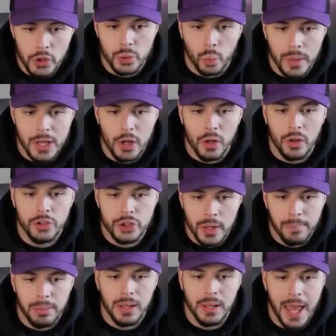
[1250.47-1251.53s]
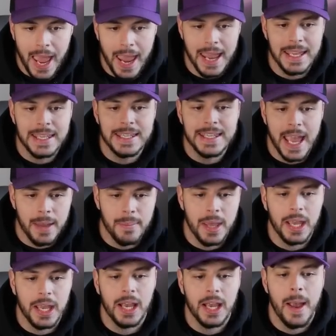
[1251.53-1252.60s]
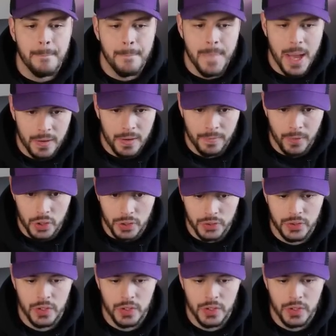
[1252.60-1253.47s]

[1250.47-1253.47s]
real AAA gaming metaverse.